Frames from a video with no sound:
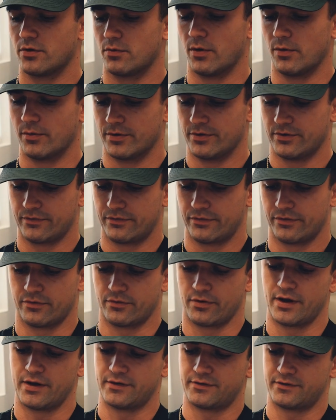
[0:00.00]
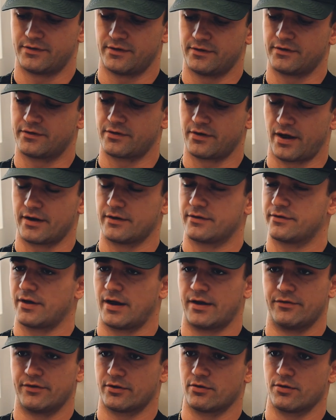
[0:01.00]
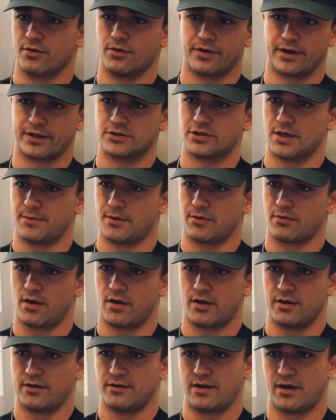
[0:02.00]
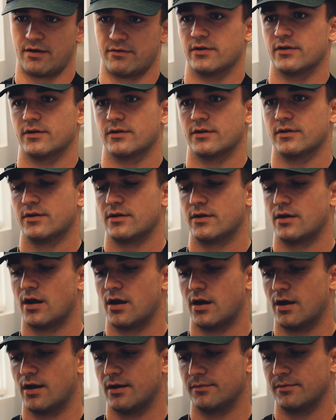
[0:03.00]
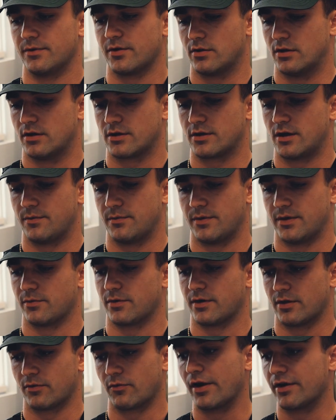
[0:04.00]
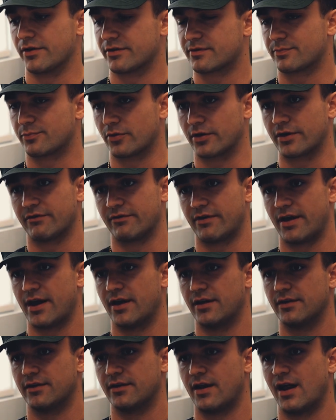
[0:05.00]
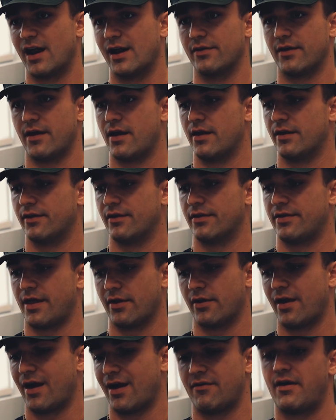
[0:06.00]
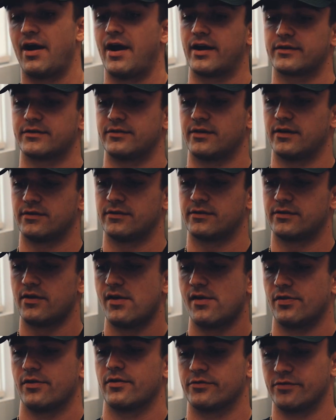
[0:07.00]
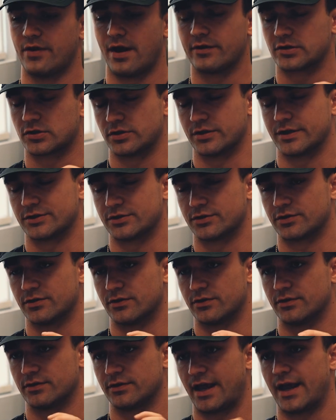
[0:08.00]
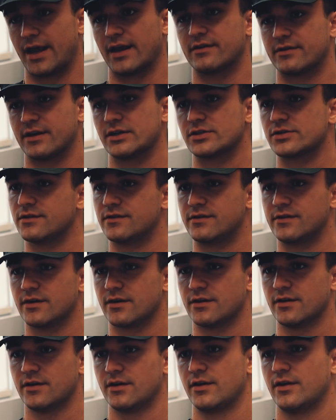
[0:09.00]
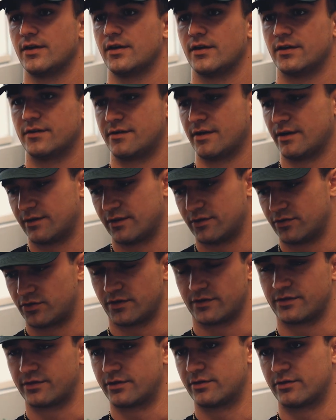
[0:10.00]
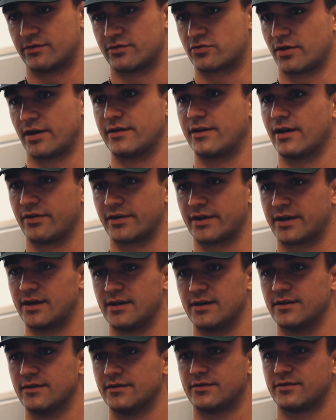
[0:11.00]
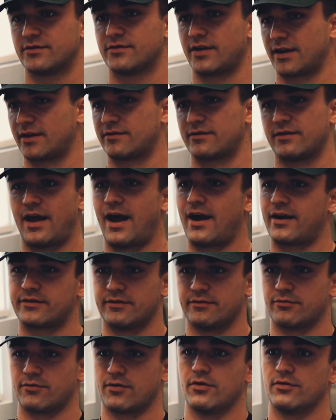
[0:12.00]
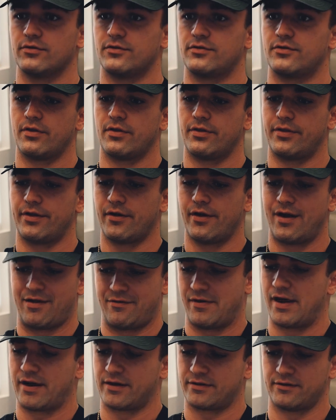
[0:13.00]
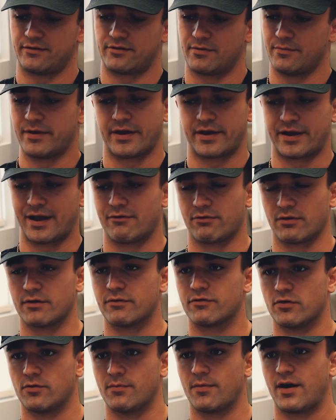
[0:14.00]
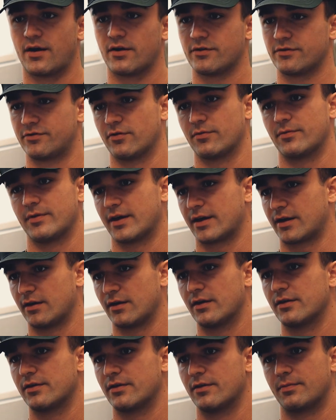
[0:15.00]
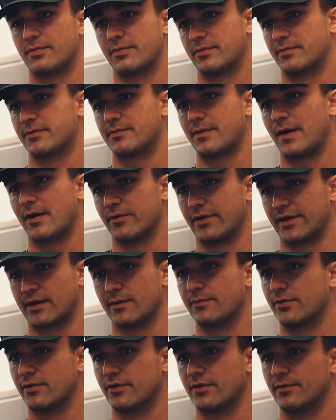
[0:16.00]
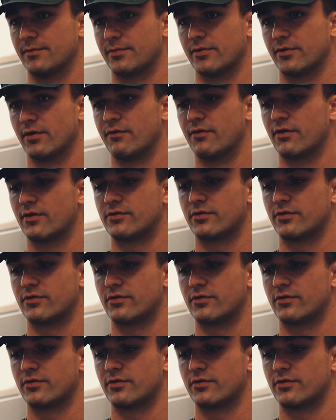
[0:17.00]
what we're doing for the race is I have the crew like Jamie, Ryan, Devin. They're all coming. We're going to rent a Sprinter van, and then they'll have access. There's not traditional aid stations here since it's just straight down the keys. Like it's an active road. they'll have access to me like every few miles. There'll be like the spot where they can pull in and pull over. Yeah.